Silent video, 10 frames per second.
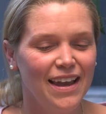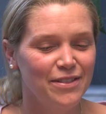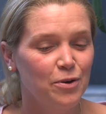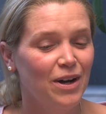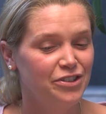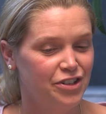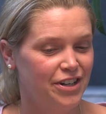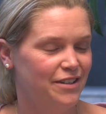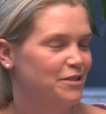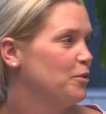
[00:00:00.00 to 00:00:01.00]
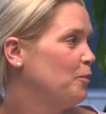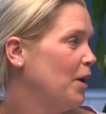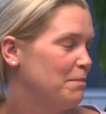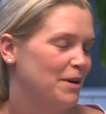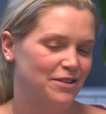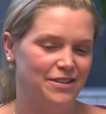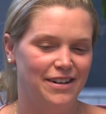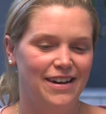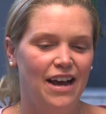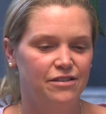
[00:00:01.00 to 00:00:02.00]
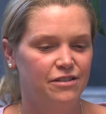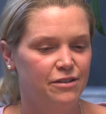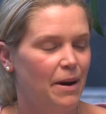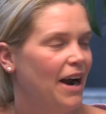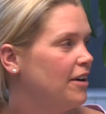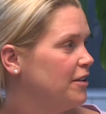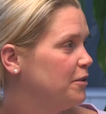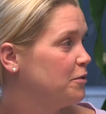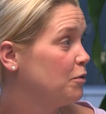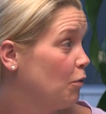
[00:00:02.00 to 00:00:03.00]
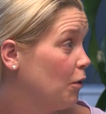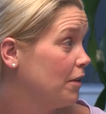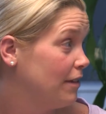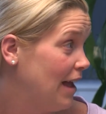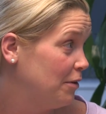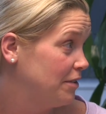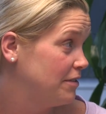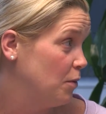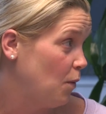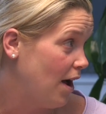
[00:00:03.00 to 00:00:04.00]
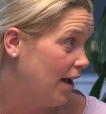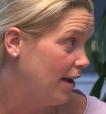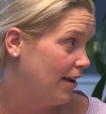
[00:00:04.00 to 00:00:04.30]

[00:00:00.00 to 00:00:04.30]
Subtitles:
And the question is, what person has inspired you to roar the loudest and why?